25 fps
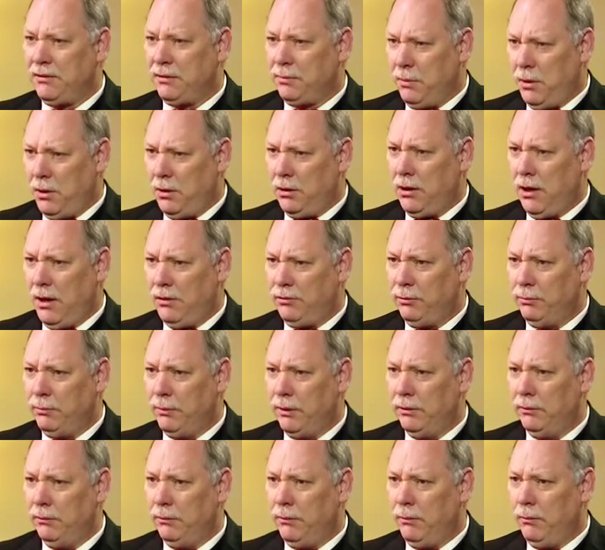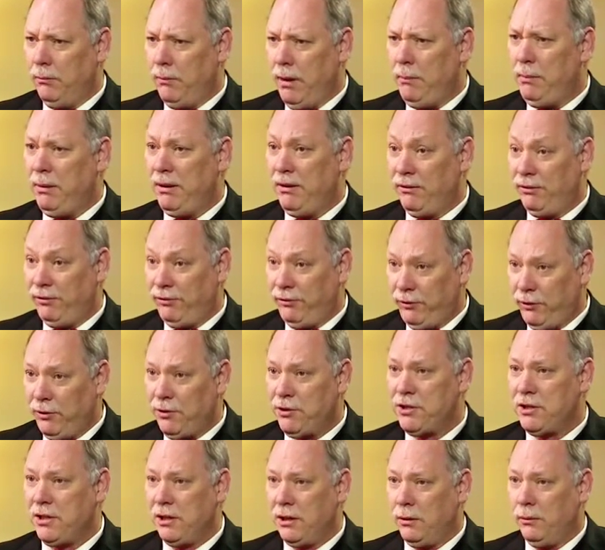small government, maybe the
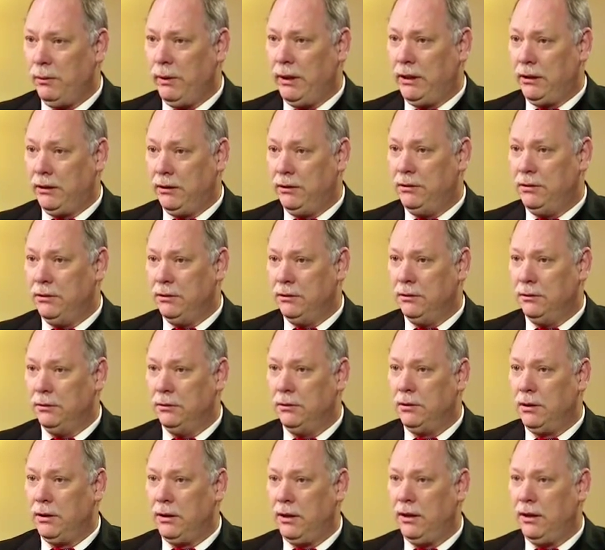first thing we could do